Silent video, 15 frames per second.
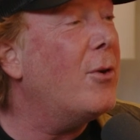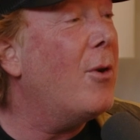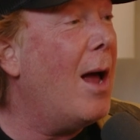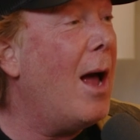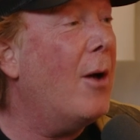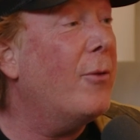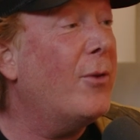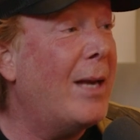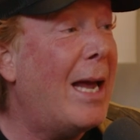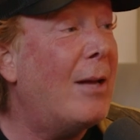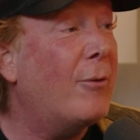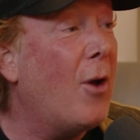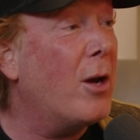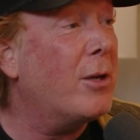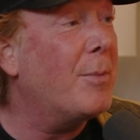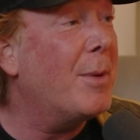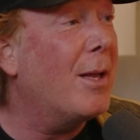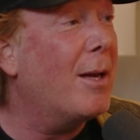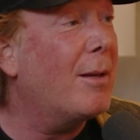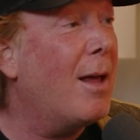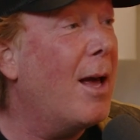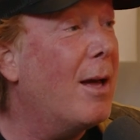in your house. You can't talk to me
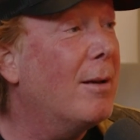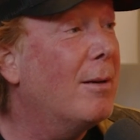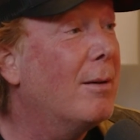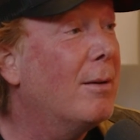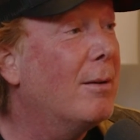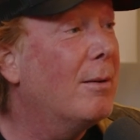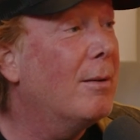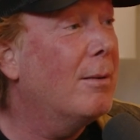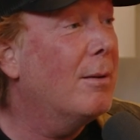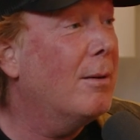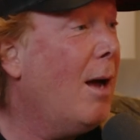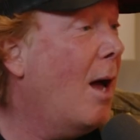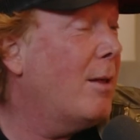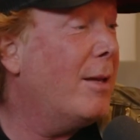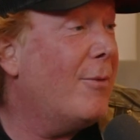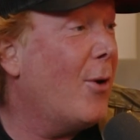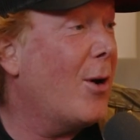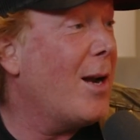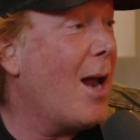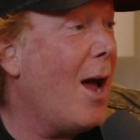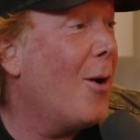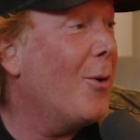like that. I'll leave
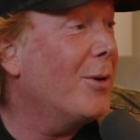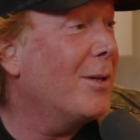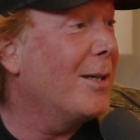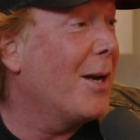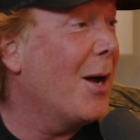right now,